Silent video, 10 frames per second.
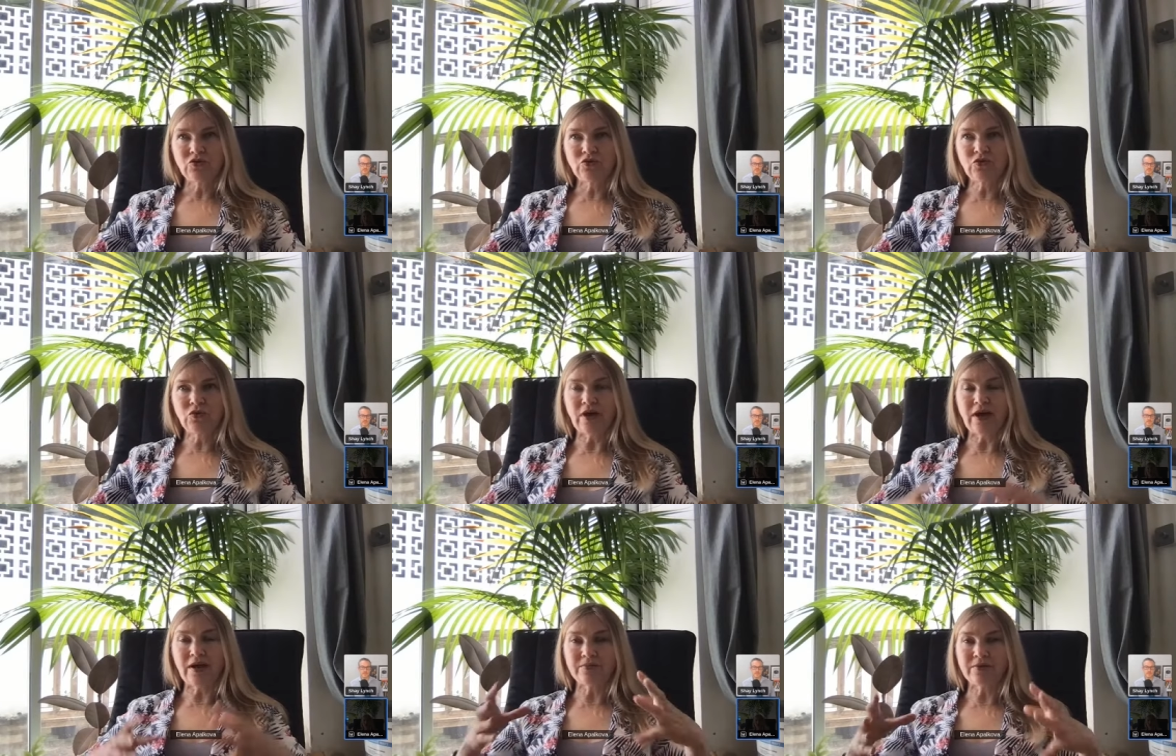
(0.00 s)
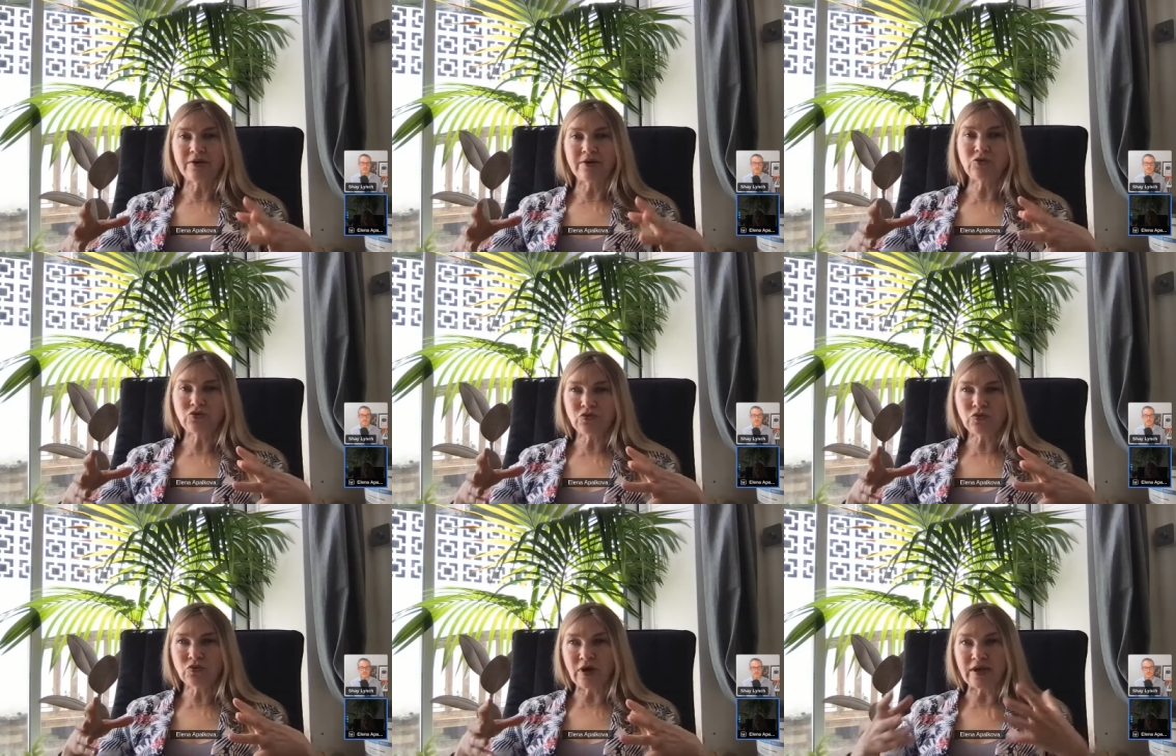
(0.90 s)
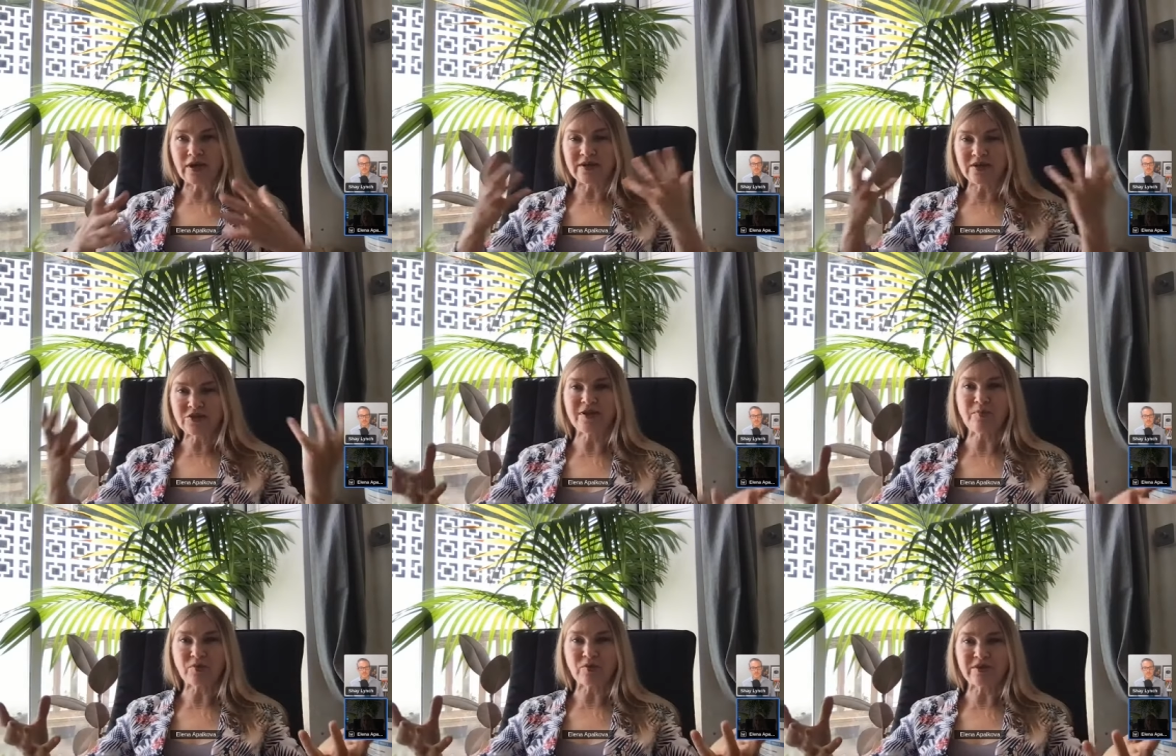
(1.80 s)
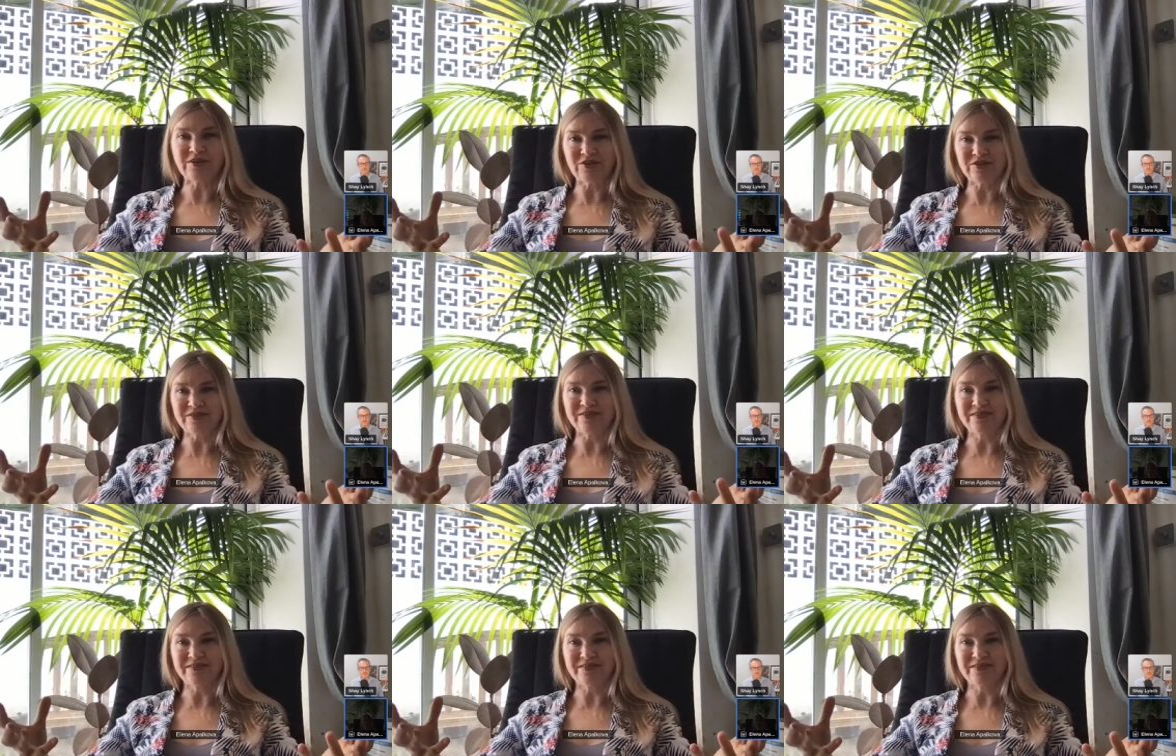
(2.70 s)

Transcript: to help them to unleash their potential.